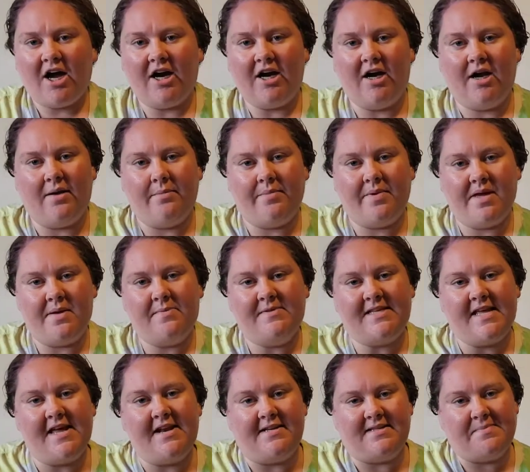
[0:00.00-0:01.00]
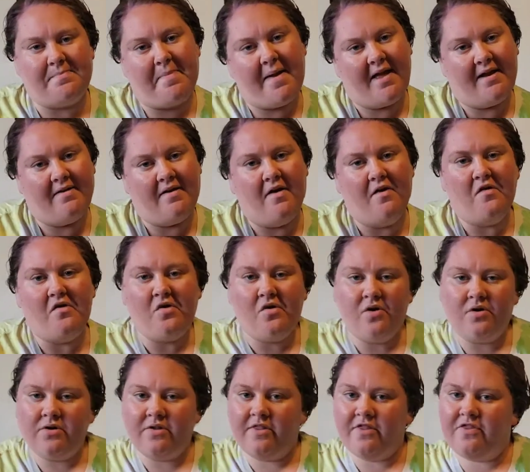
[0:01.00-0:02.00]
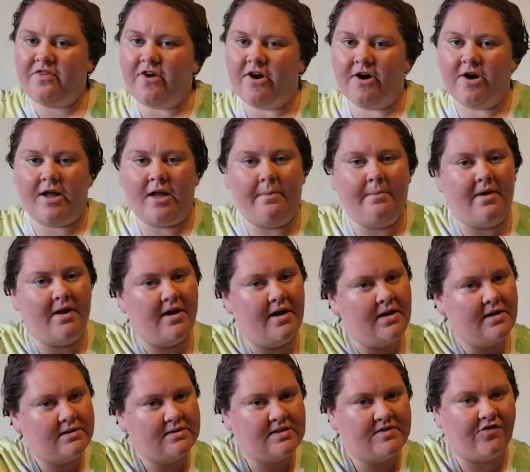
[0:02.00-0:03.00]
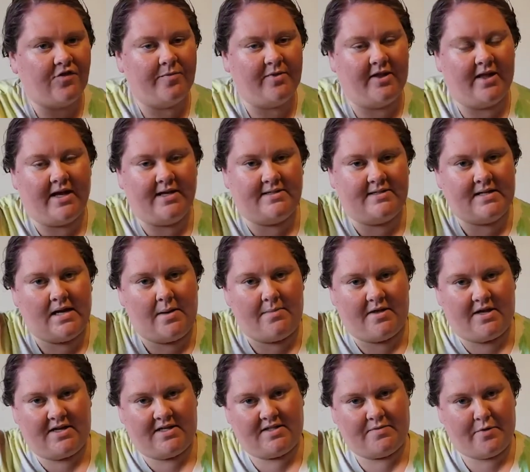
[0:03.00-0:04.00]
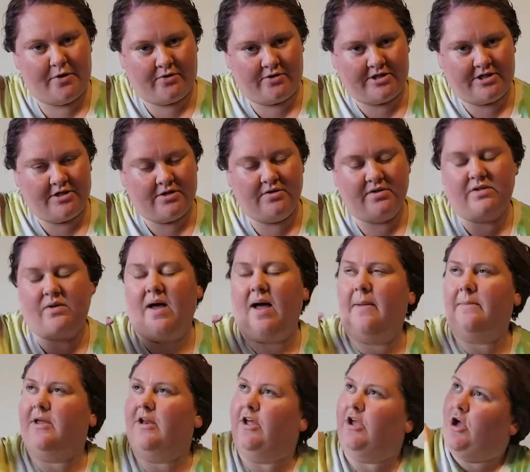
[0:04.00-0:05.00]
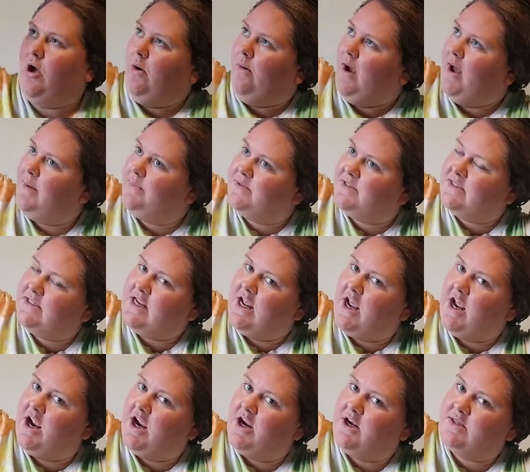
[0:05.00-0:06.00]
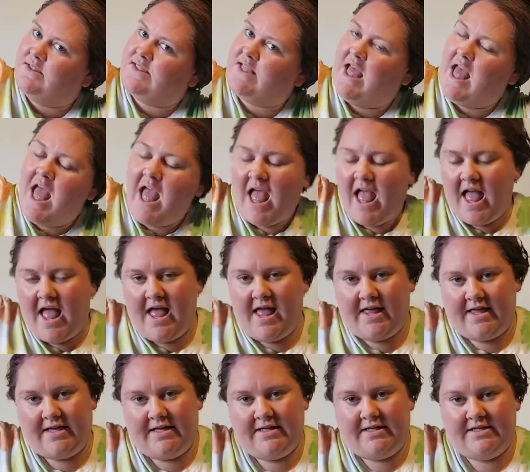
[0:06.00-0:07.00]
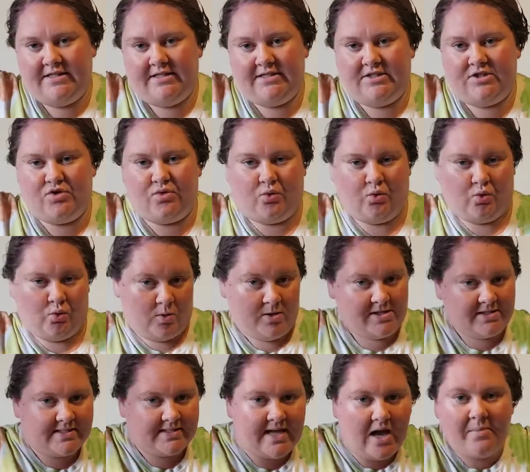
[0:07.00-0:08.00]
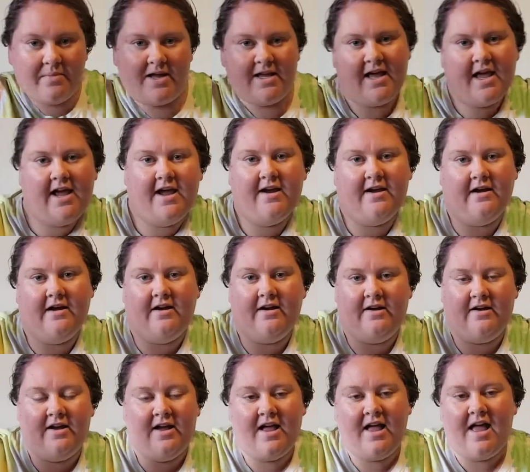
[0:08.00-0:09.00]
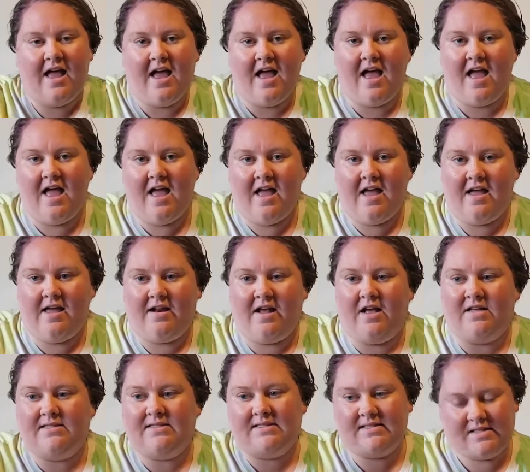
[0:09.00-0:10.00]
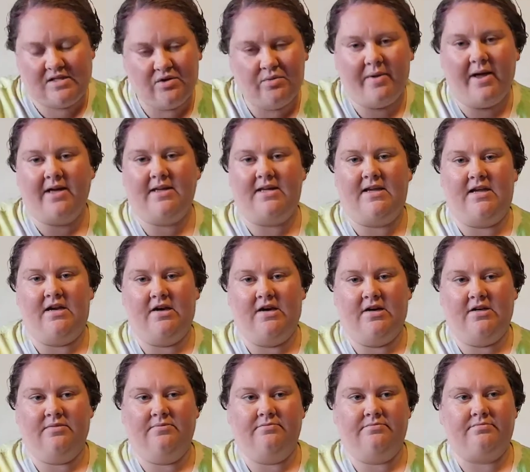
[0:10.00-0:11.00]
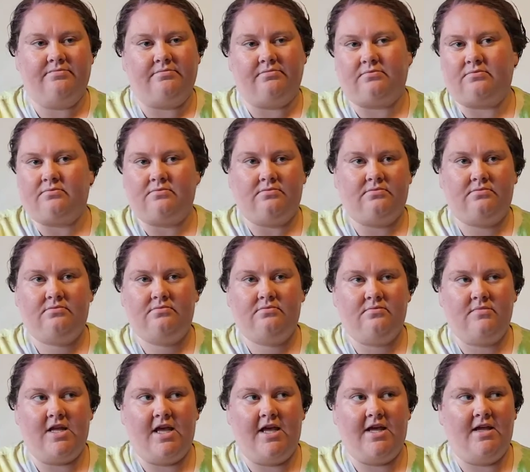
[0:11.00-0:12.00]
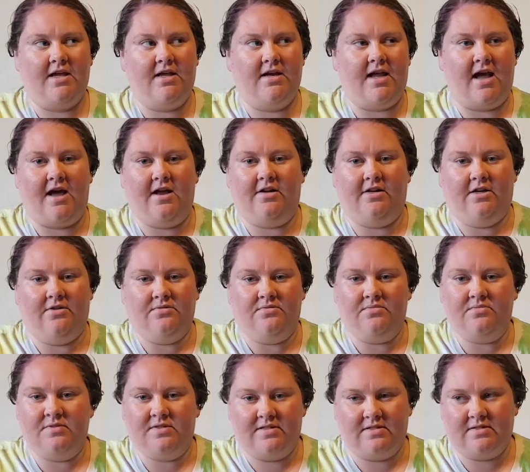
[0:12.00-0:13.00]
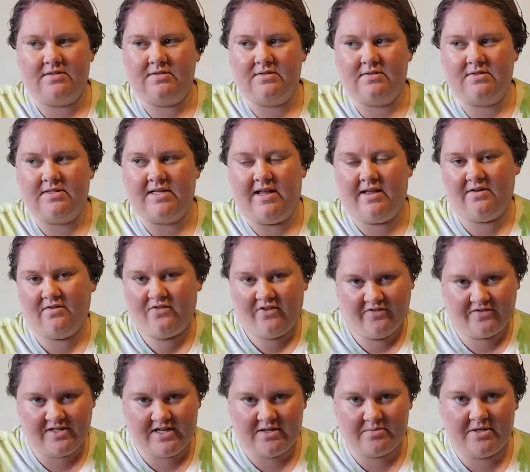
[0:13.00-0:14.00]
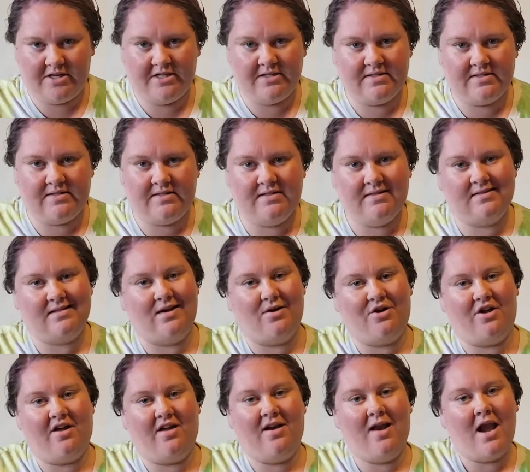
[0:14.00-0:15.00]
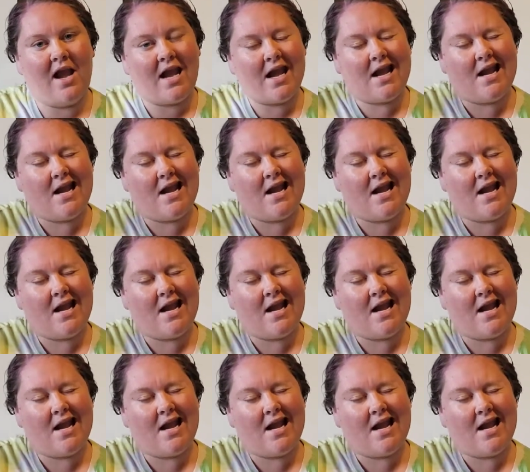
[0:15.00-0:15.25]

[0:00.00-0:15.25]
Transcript: Alright peeps, it has been 30 minutes from the last time that I spoke to you, so I'm gonna go upstairs and rinse out my hair, and I'll see you back here in, I don't know, 10-15 minutes? Sound good?